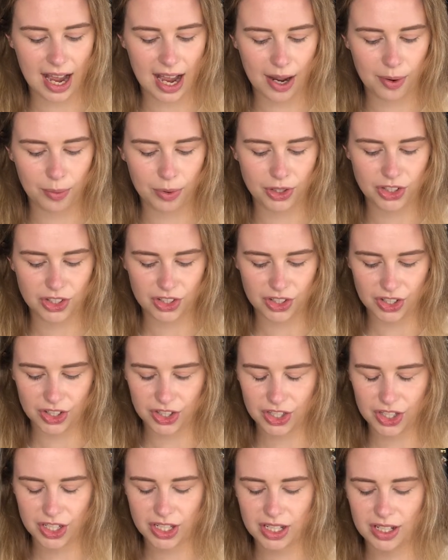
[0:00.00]
I would
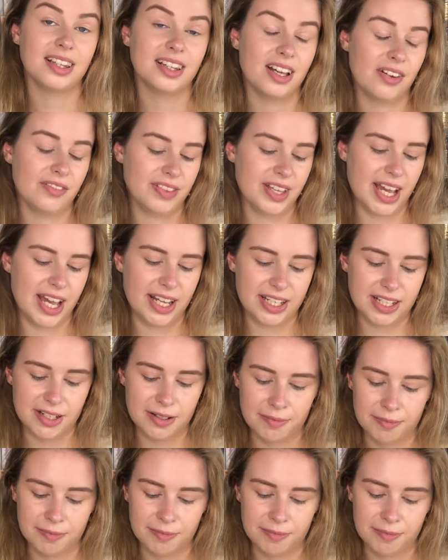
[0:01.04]
just love that.